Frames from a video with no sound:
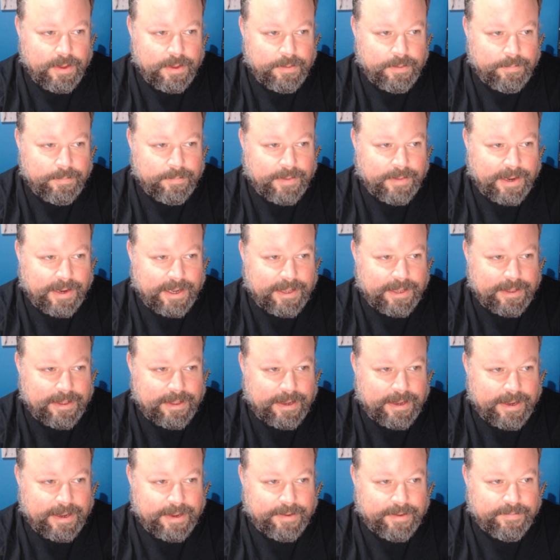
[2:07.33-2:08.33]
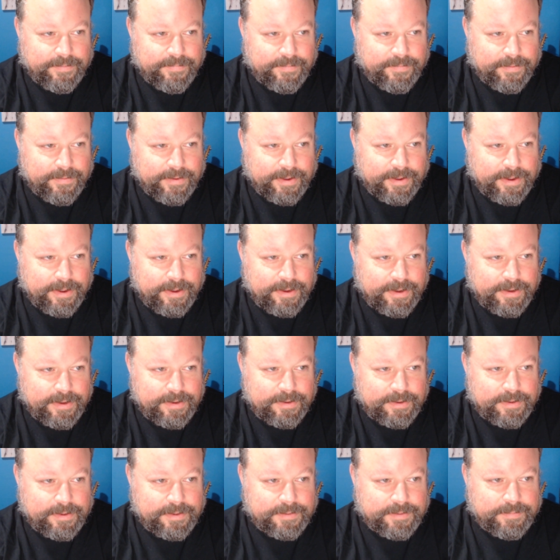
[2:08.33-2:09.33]
in my life, okay?
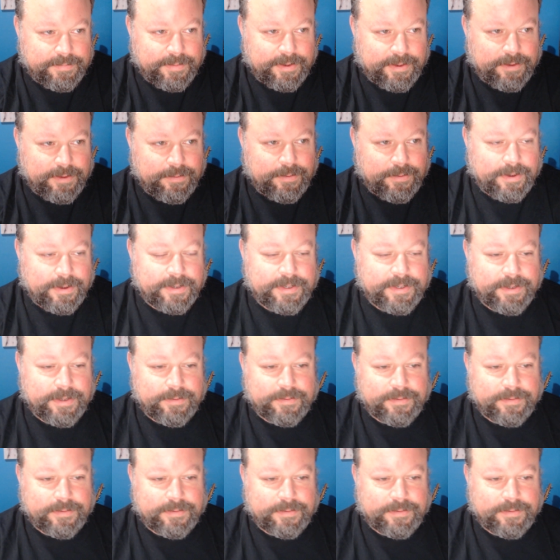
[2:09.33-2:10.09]
Because my whole idea